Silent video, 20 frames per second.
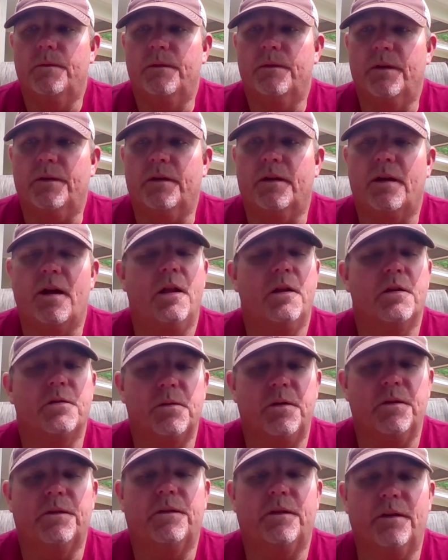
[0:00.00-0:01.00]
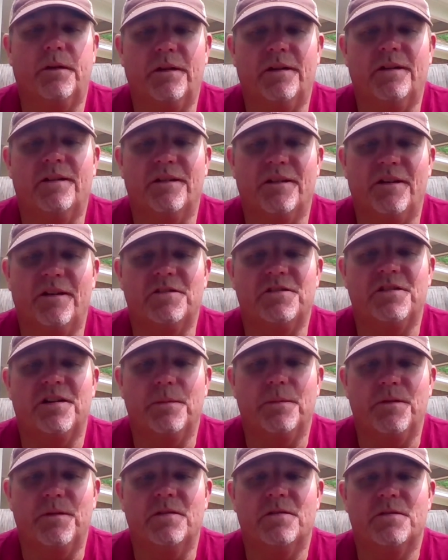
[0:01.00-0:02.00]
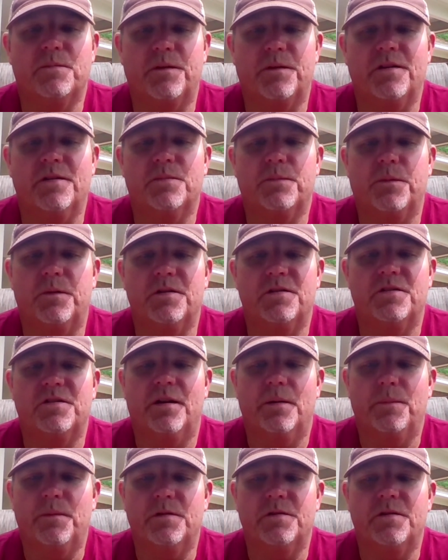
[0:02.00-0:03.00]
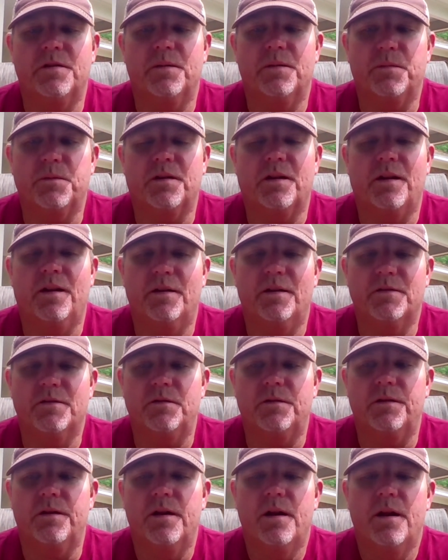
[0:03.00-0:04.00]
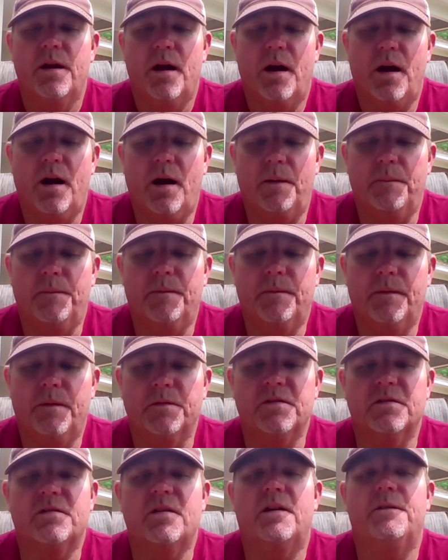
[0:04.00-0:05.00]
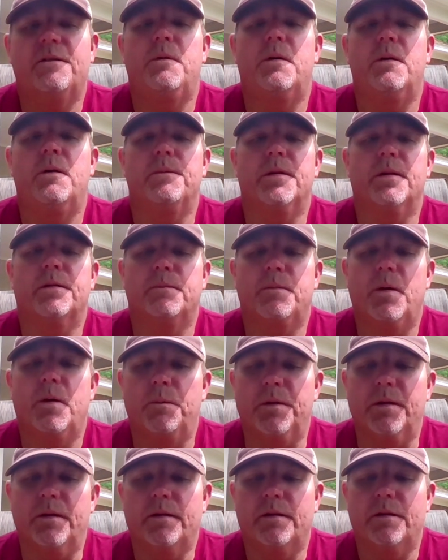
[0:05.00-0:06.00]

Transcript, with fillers: that the College World Series and all champions, spring sports championships were canceled, um, it was a tough moment, moment.